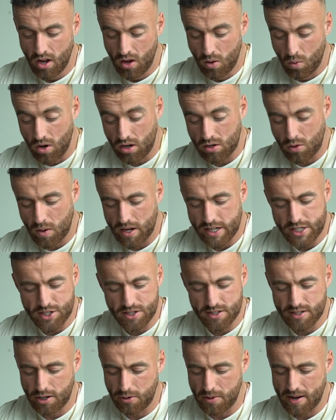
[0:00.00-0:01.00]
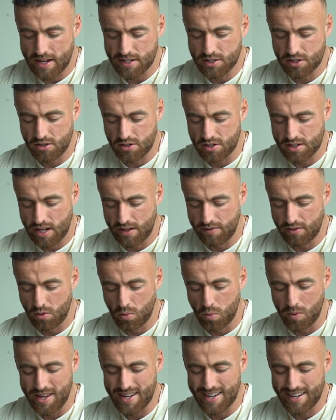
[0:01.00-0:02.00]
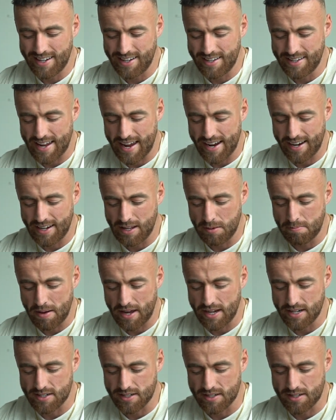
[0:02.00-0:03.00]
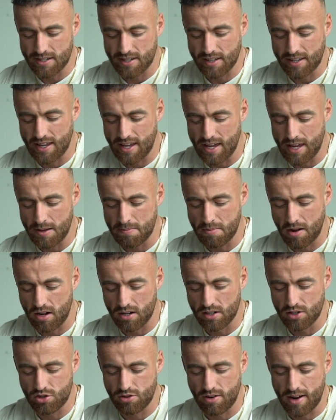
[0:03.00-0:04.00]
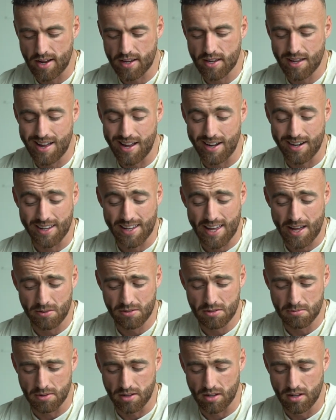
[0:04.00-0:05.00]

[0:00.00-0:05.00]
What questions are you asking yourself on a weekly, daily basis to keep on track and accountable?